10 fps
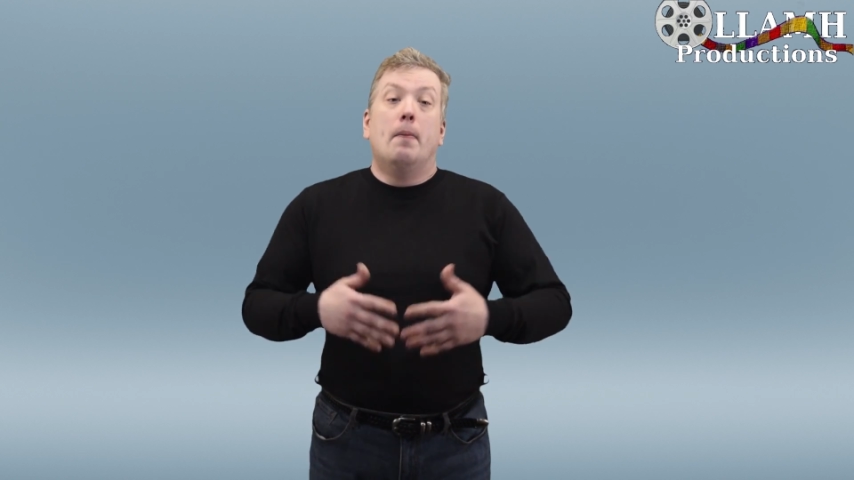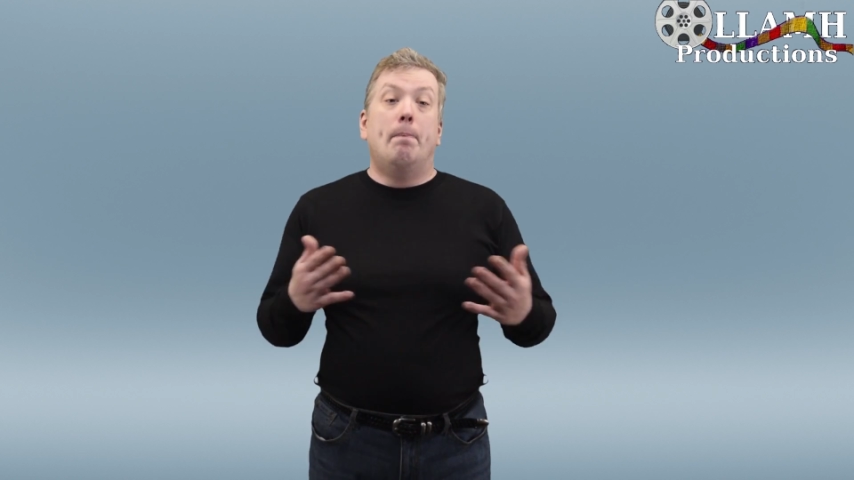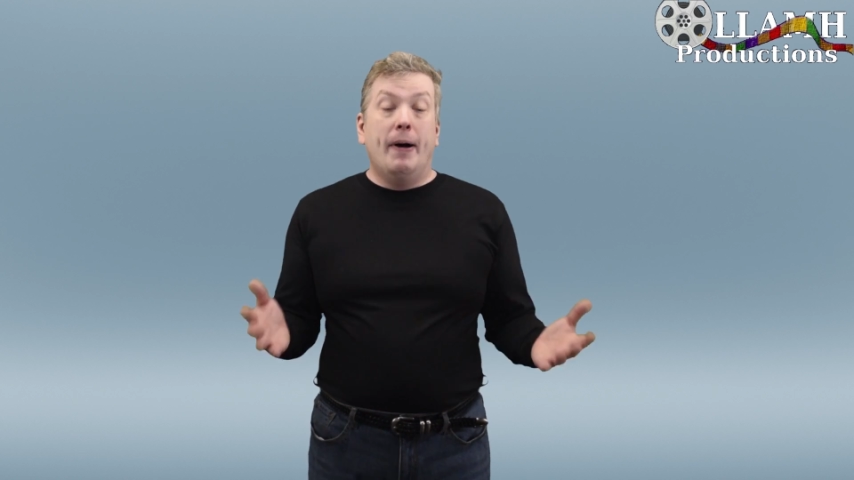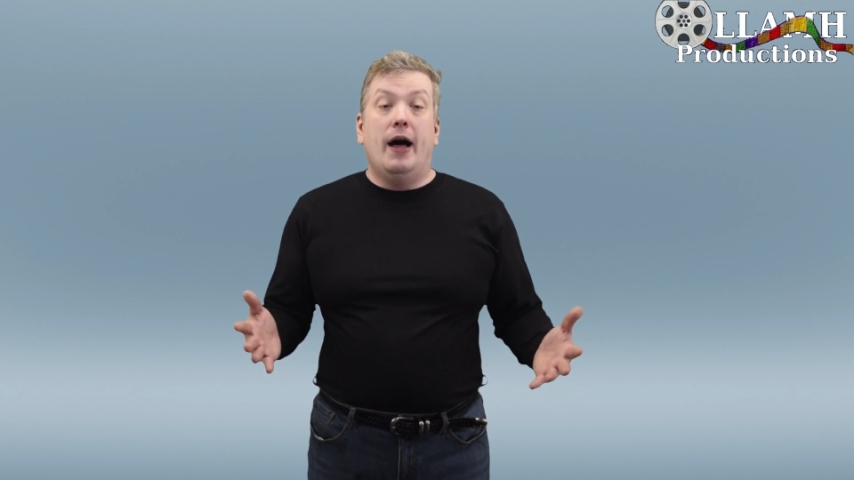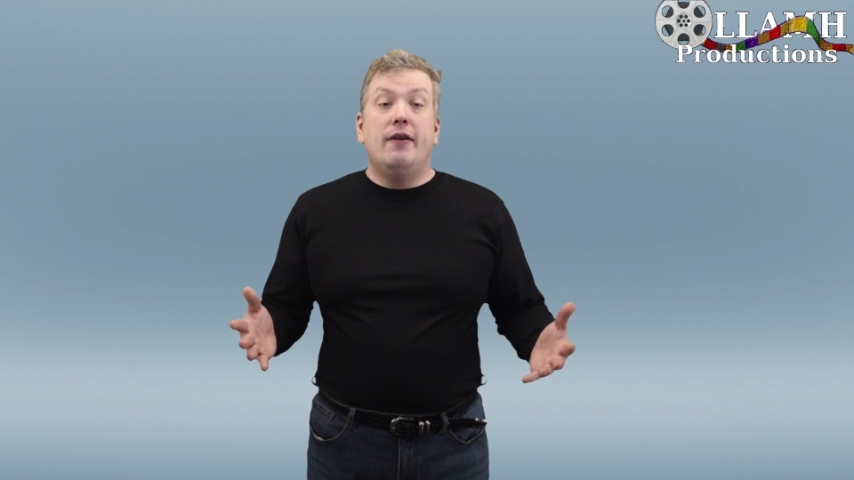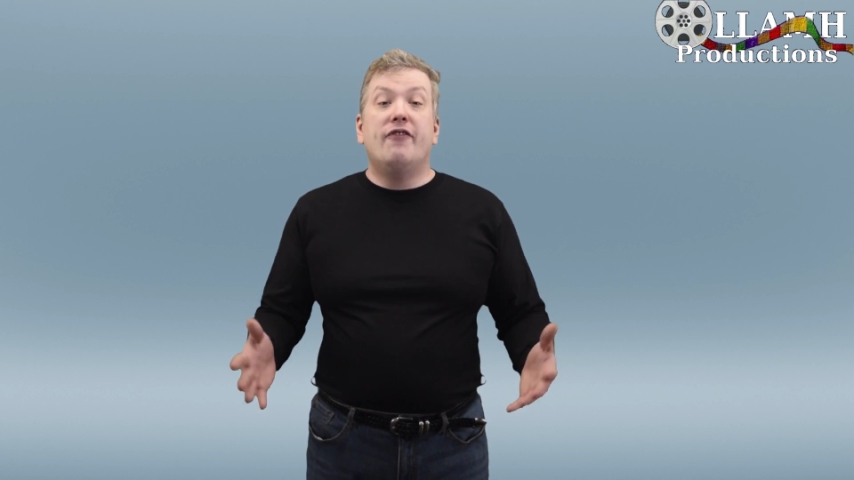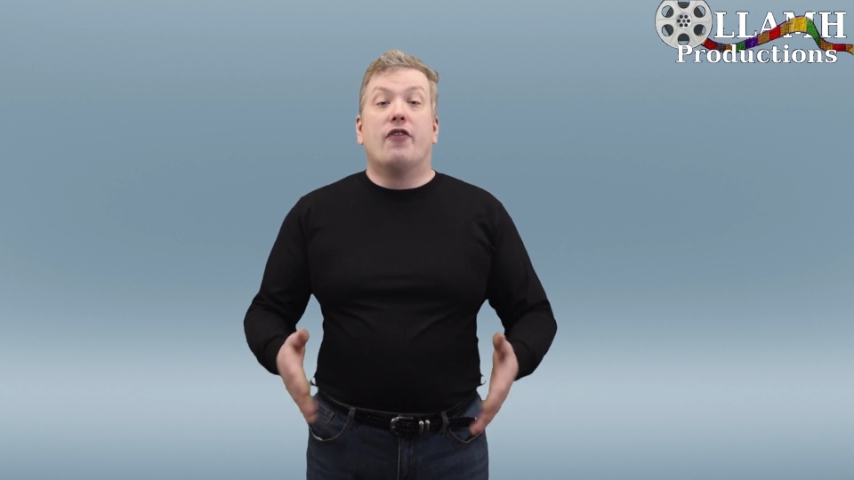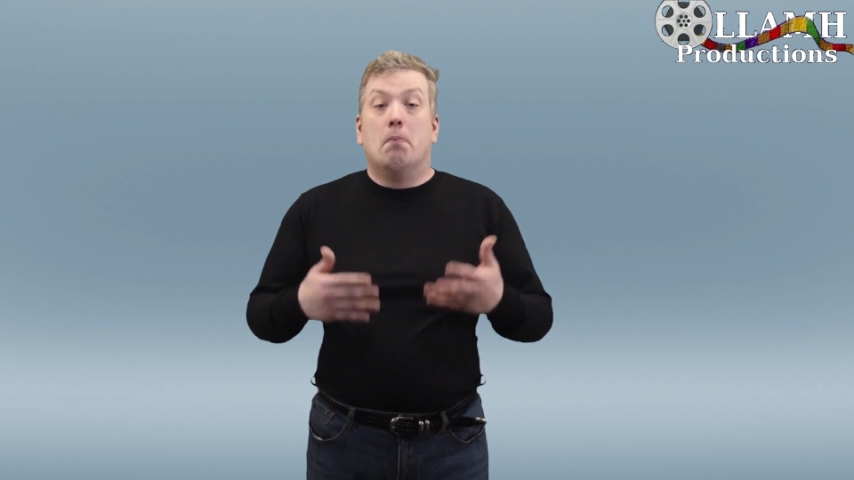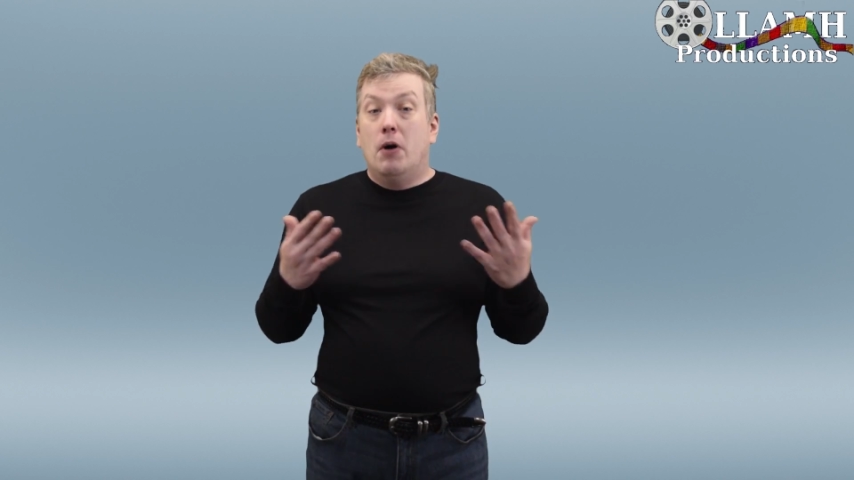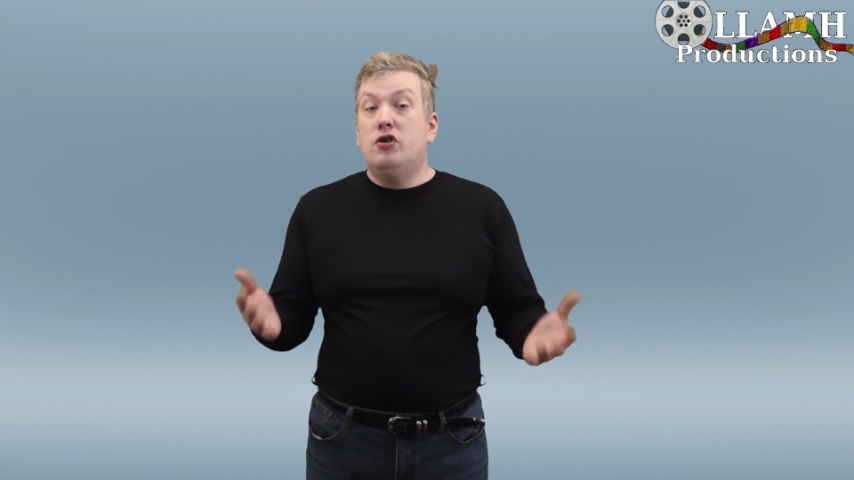But
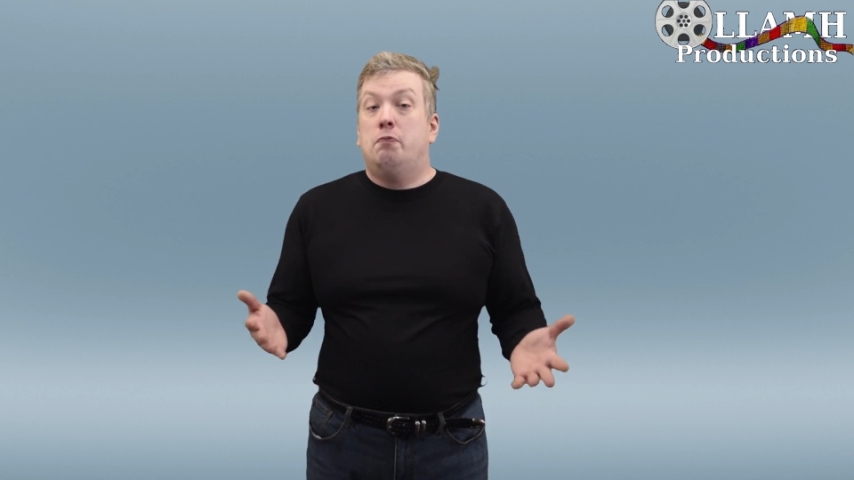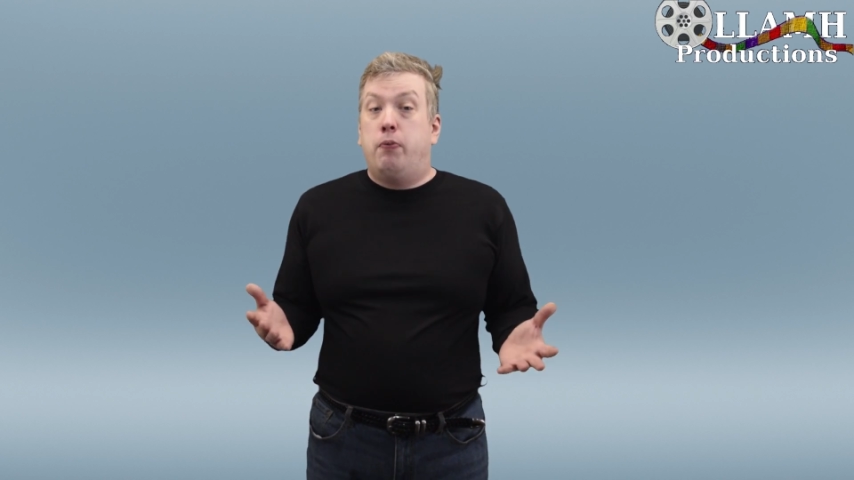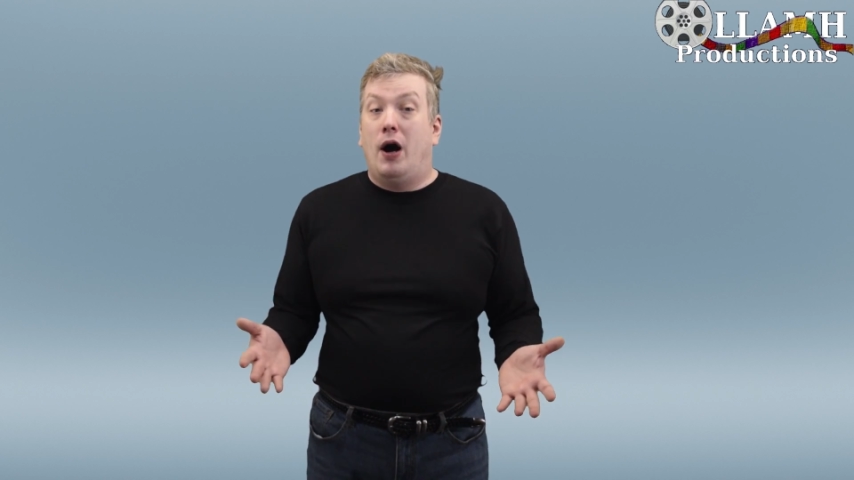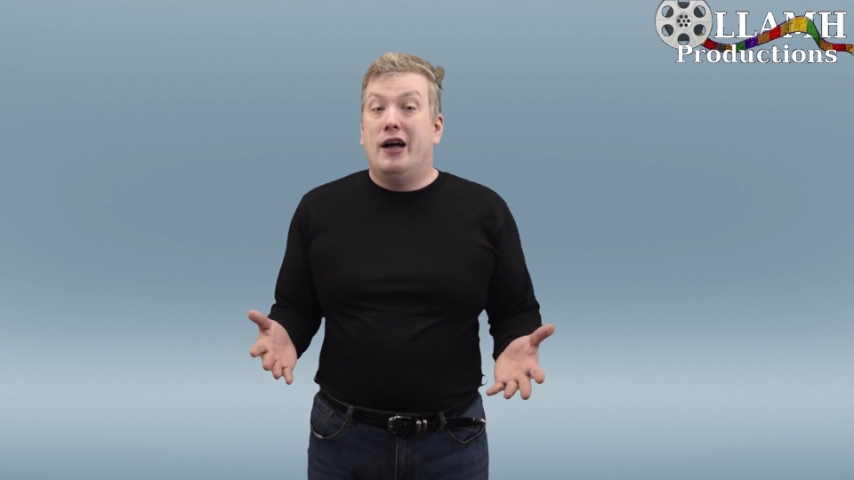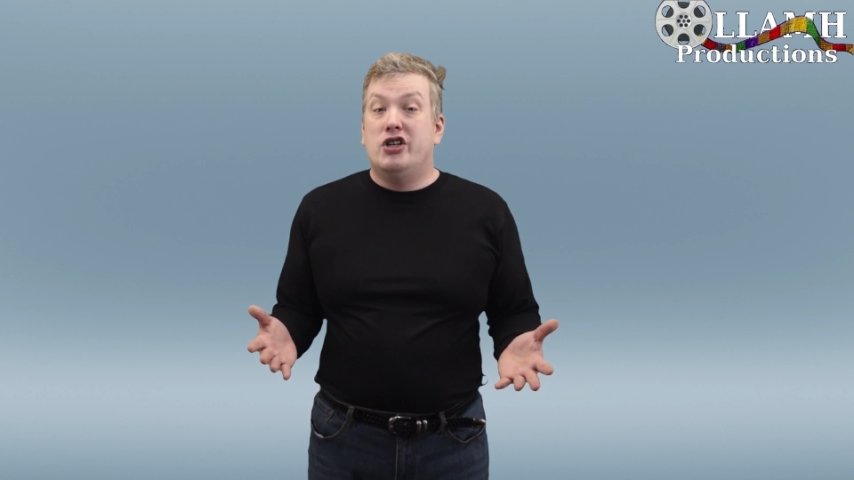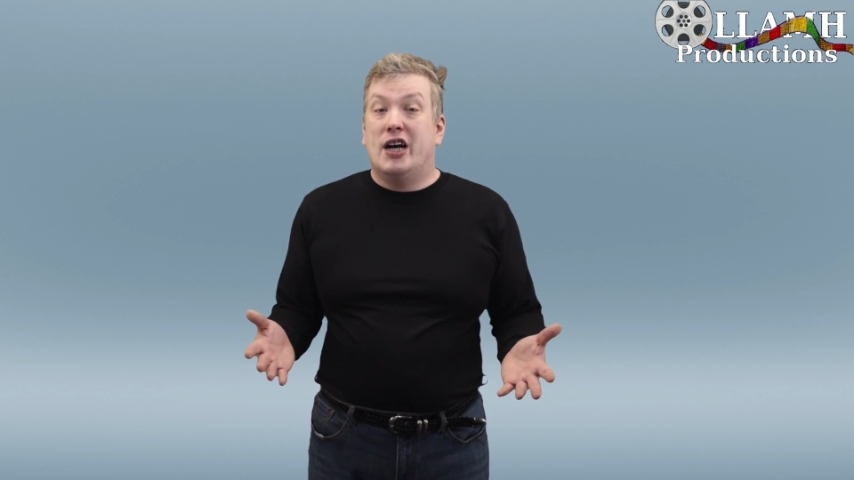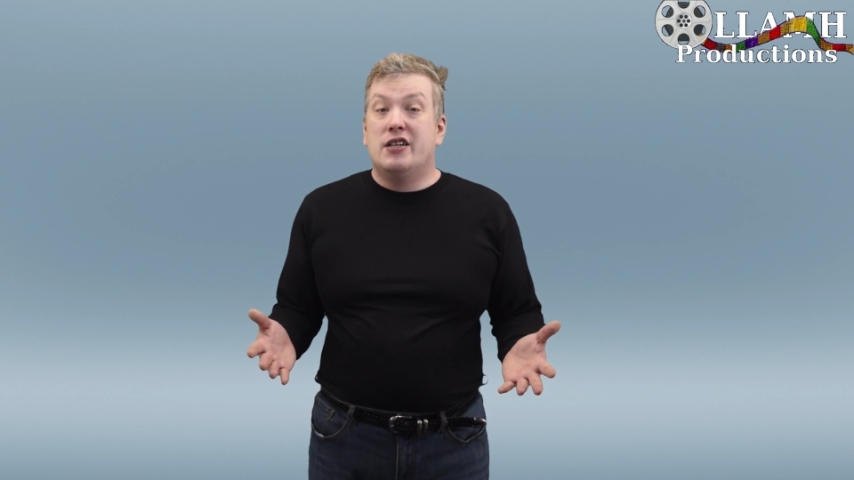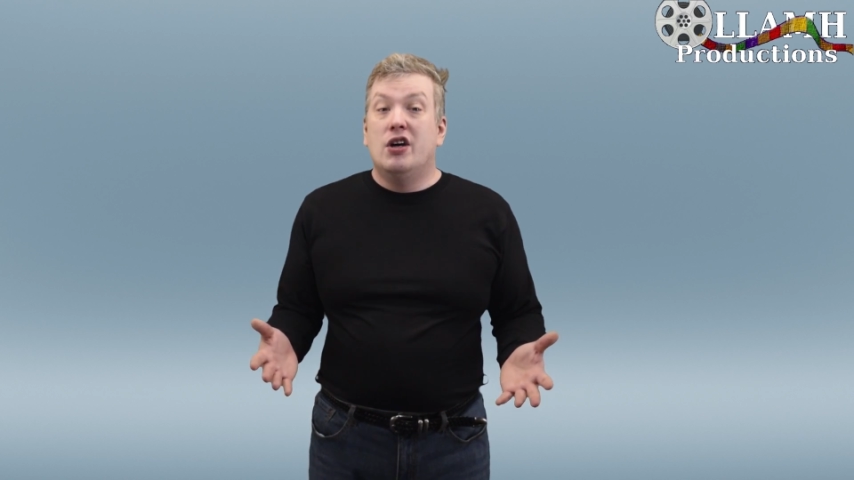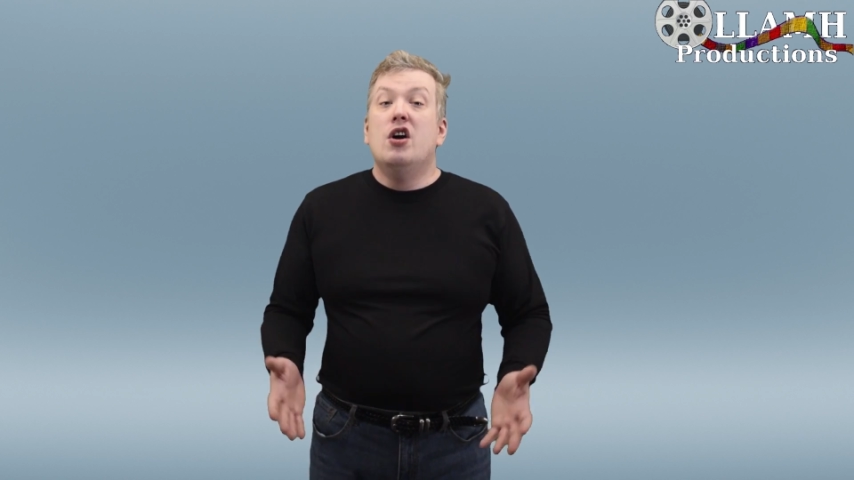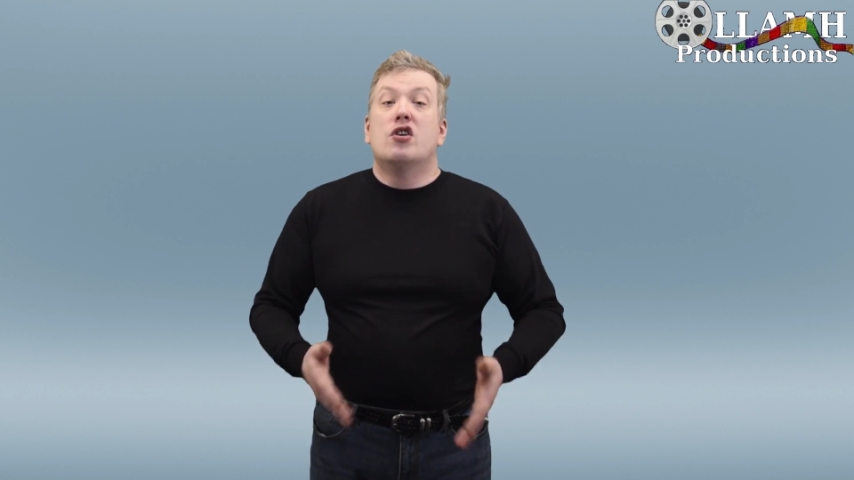for most projects,